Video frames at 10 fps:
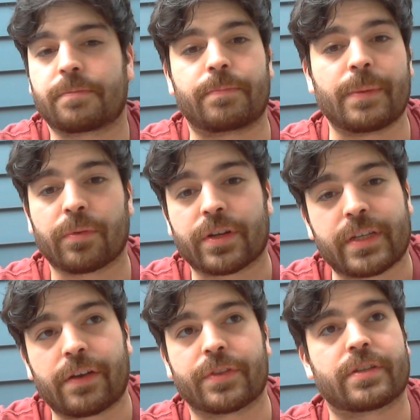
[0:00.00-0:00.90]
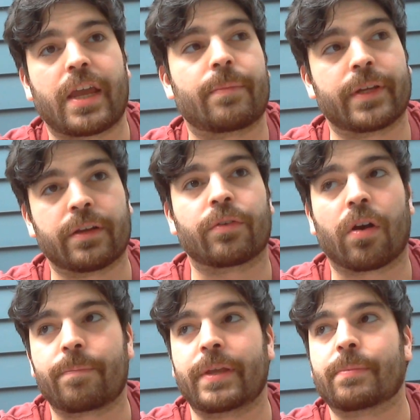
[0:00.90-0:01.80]
people are excited for this camera. There
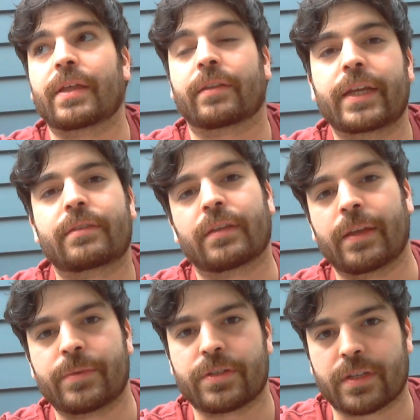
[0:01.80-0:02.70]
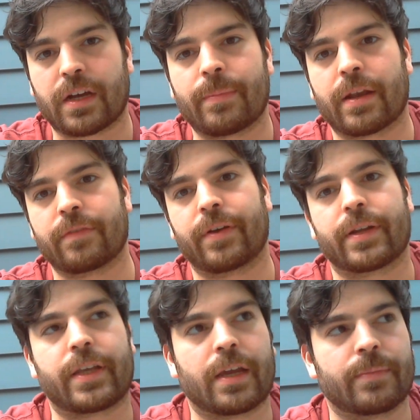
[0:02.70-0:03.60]
are people that like the images that come out of the
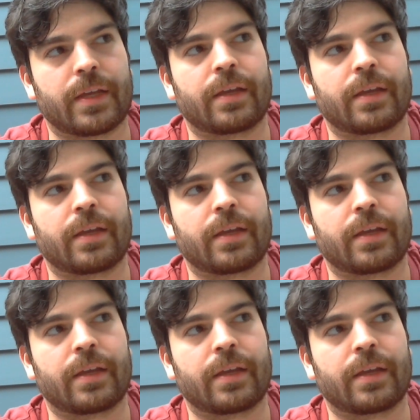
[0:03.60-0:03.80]
VariCam